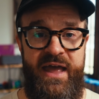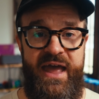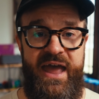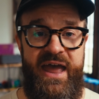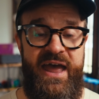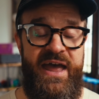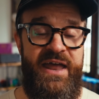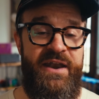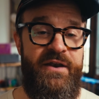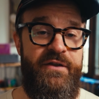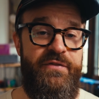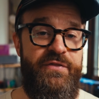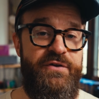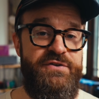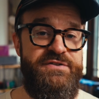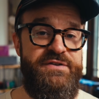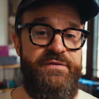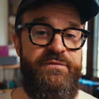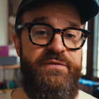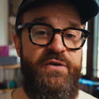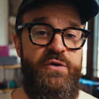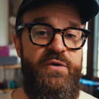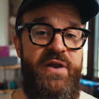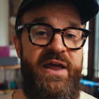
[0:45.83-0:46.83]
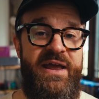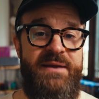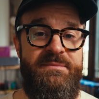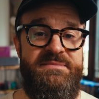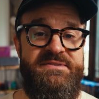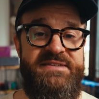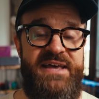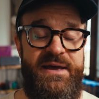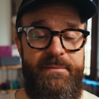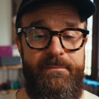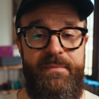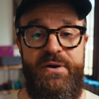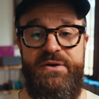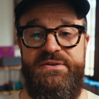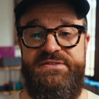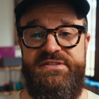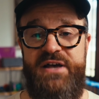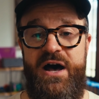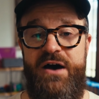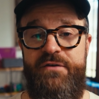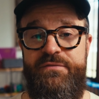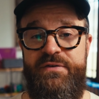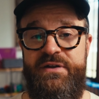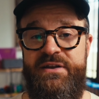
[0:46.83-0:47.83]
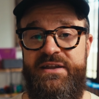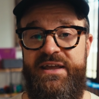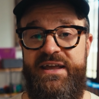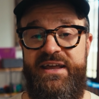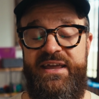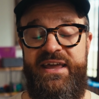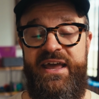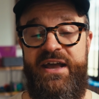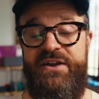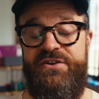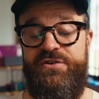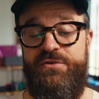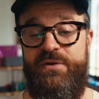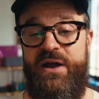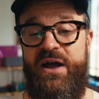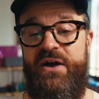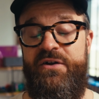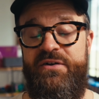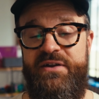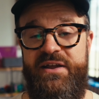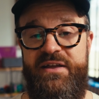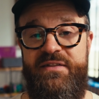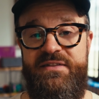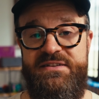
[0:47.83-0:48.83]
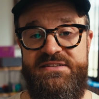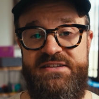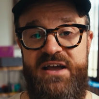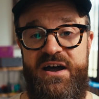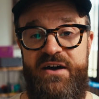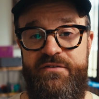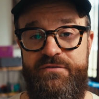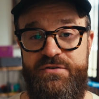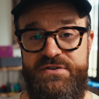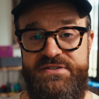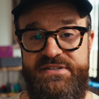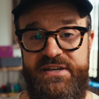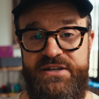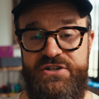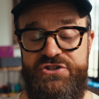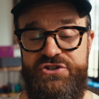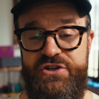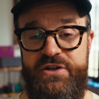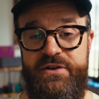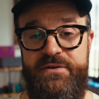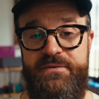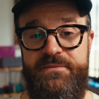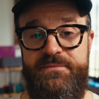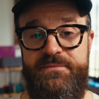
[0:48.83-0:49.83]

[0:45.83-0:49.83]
And there's a few names that most often get kicked around in this conversation.